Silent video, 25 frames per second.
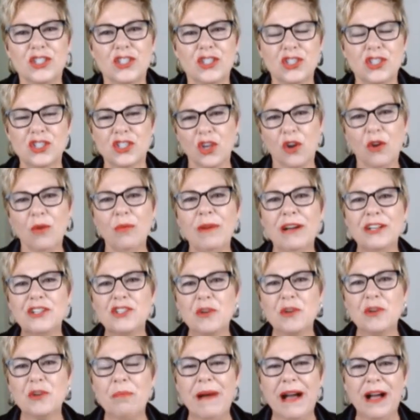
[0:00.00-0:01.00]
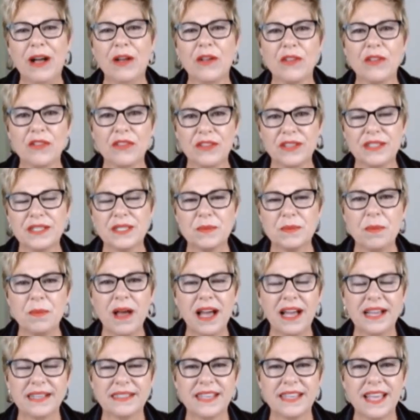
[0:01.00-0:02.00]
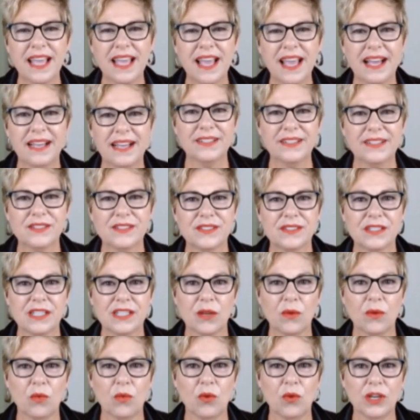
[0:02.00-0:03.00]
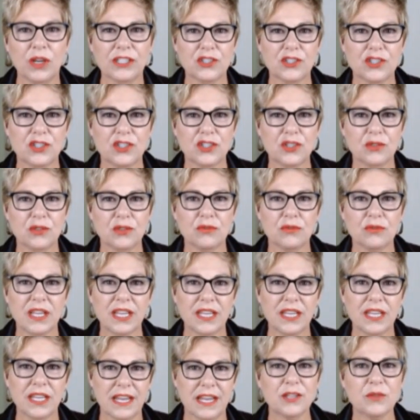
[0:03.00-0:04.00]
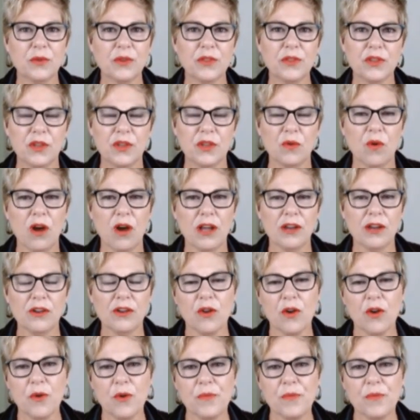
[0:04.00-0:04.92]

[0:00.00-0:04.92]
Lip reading: So much about this podcast that I want to connect with you on.